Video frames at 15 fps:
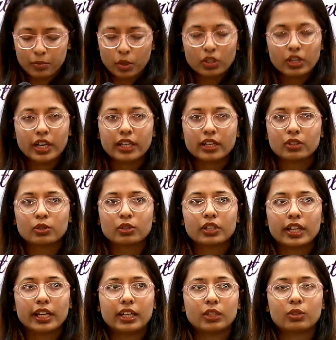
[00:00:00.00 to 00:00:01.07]
not trying to
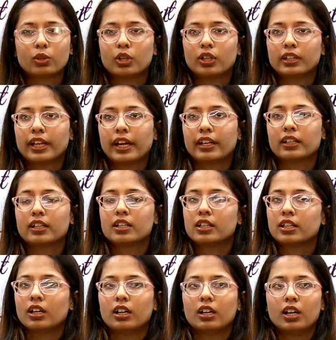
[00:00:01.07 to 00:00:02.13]
tell you all that
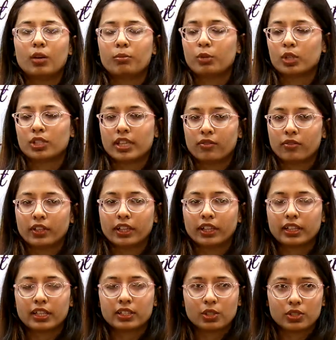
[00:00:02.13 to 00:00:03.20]
oppose everything
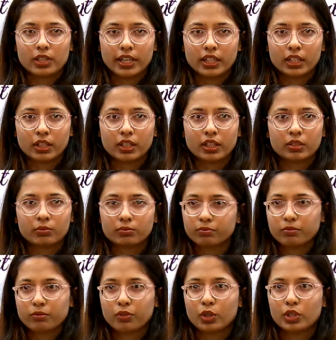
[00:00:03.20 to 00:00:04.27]
that society
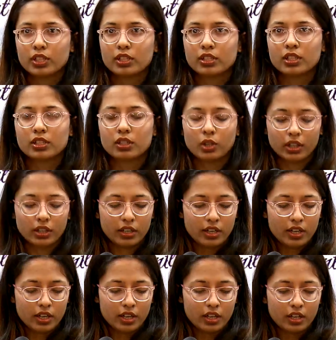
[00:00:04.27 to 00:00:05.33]
forces us on.
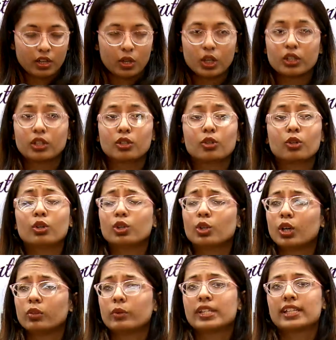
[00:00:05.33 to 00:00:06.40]
Don't
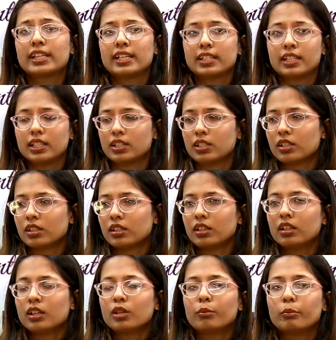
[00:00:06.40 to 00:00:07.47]
always resist,
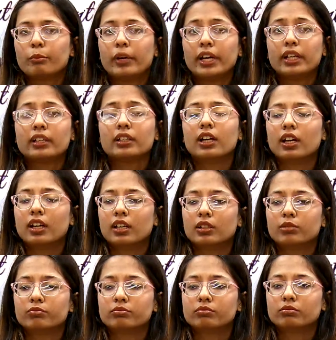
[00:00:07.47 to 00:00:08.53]
but
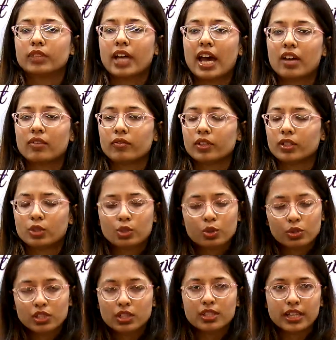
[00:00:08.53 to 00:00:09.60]

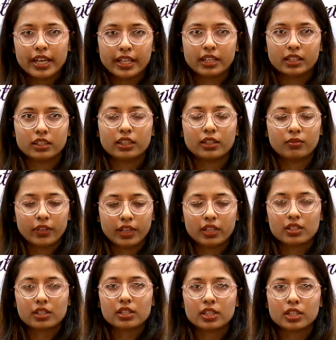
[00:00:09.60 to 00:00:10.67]
choose a side. If there
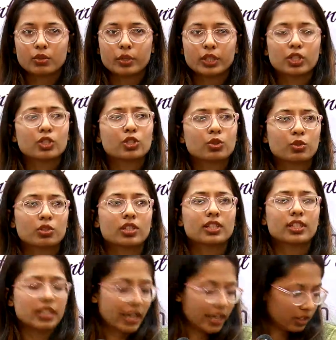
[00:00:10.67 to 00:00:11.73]
is a situation, choose
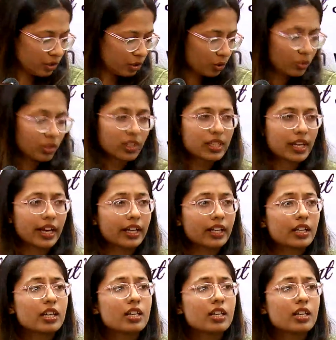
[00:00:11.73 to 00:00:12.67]
a side